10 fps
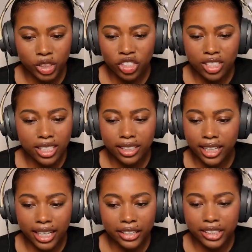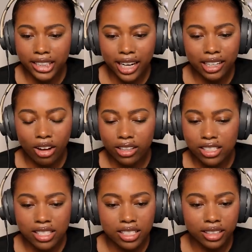we're just gonna lay here and die,
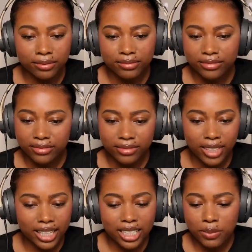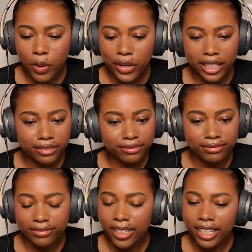honestly. At this point,
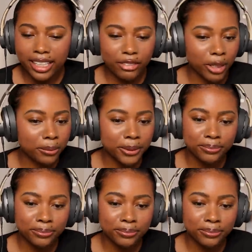give up.